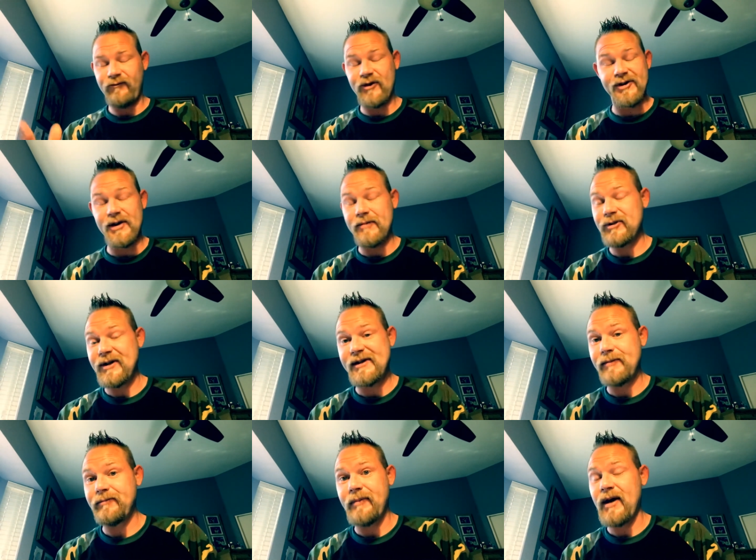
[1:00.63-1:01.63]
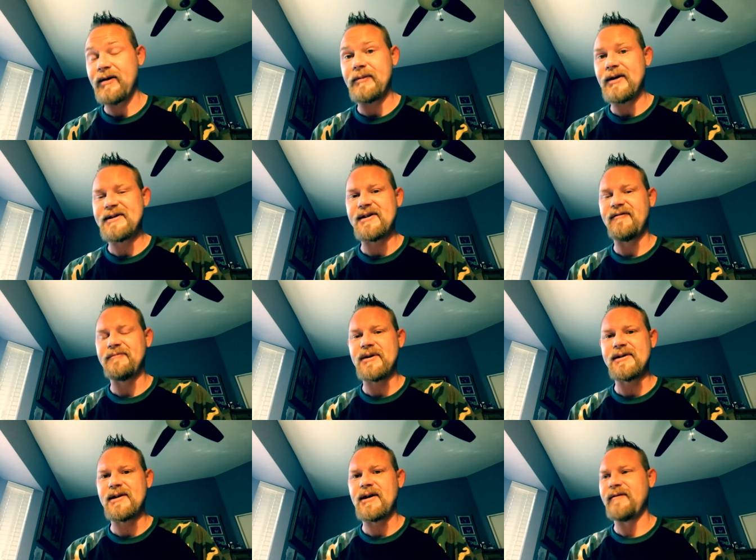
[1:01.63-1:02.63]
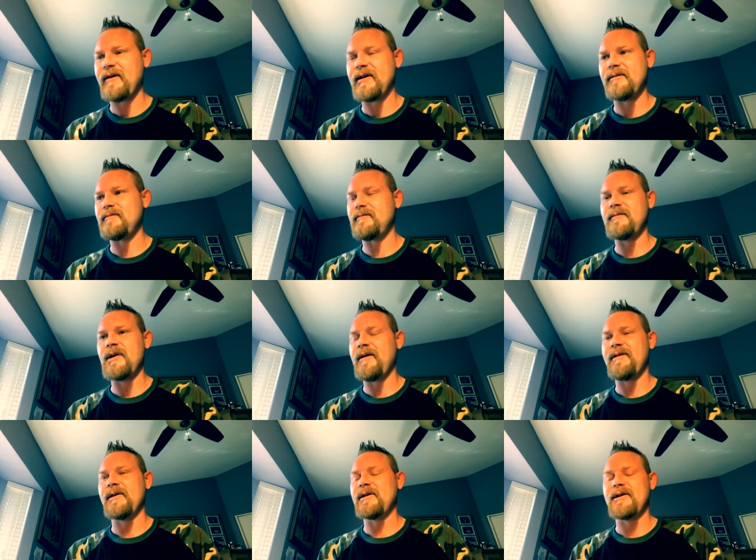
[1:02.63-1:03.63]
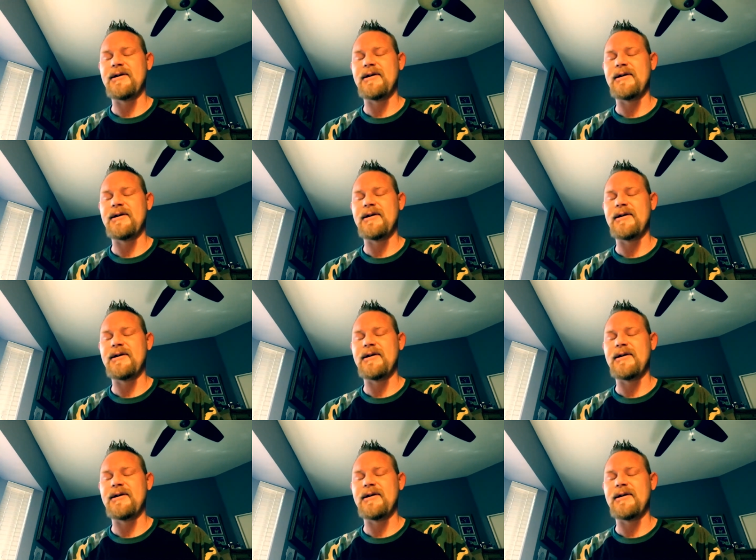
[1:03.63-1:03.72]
for some reason, make myself busy. I've had nothing to